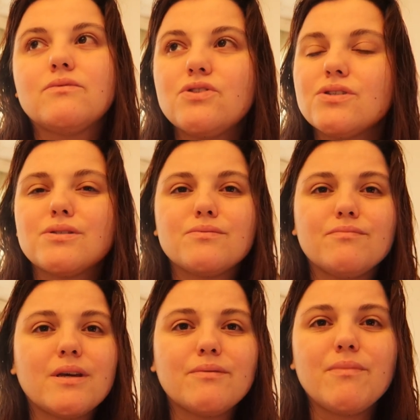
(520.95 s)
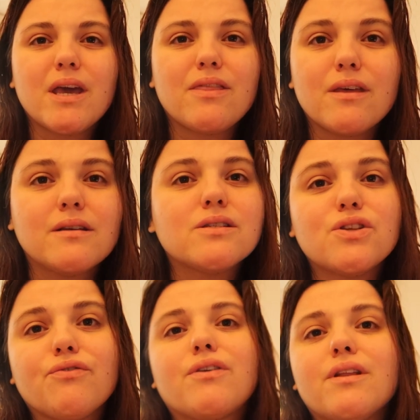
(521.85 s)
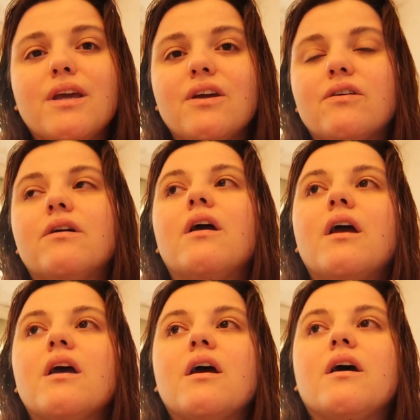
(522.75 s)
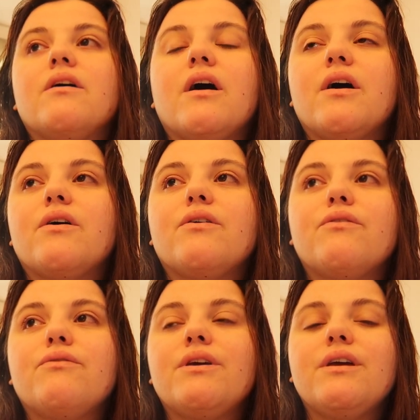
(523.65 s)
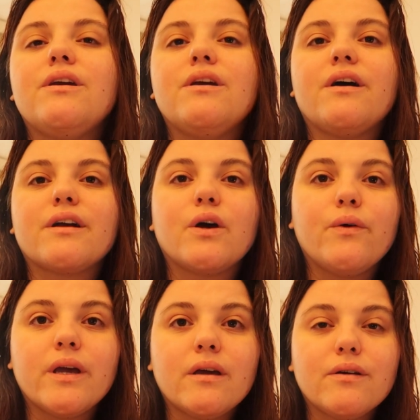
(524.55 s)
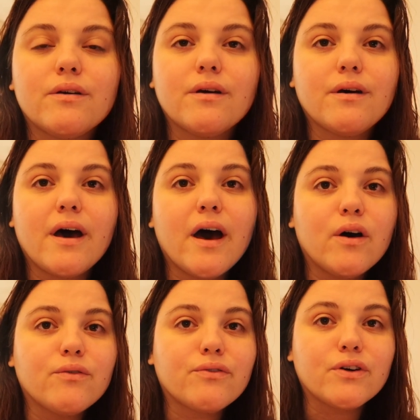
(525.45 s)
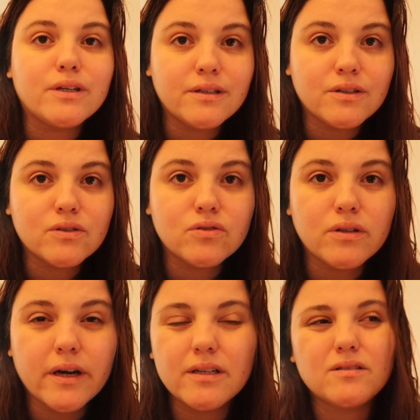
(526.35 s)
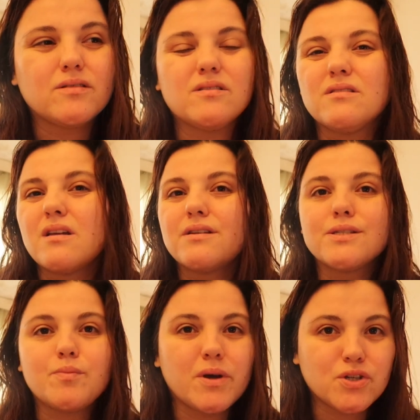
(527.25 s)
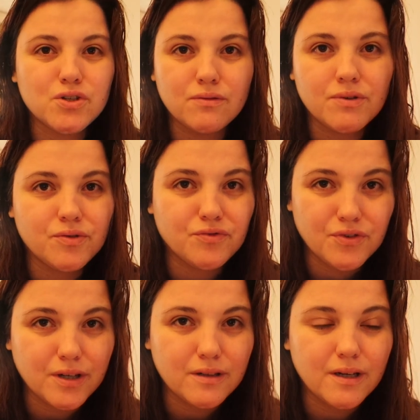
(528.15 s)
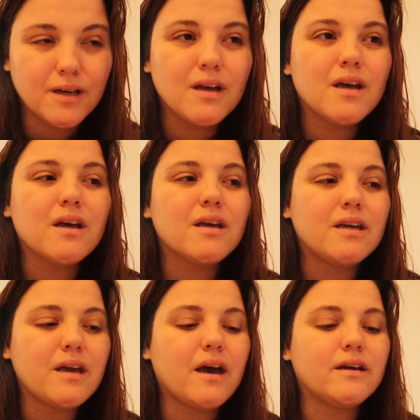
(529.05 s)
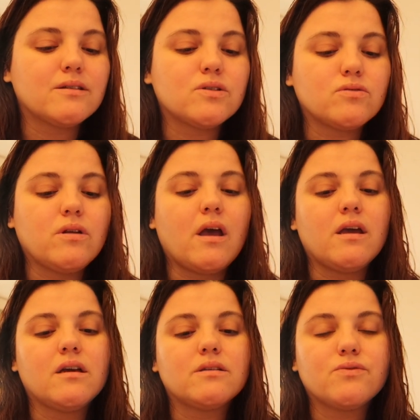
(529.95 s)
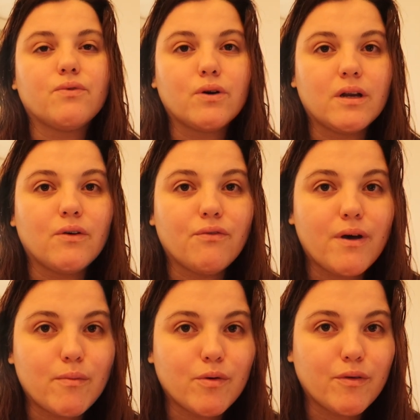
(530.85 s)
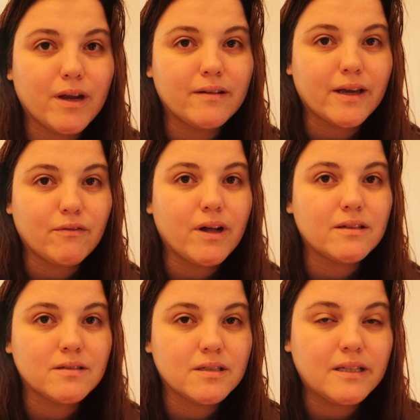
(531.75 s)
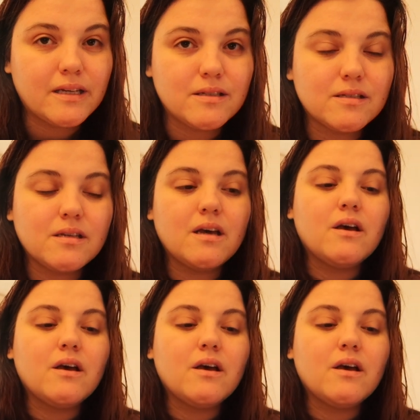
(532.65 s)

just make things different here. We are going out for dinner tonight, not a special one really. Yeah, it's today, it's 14th of February, like Valentine's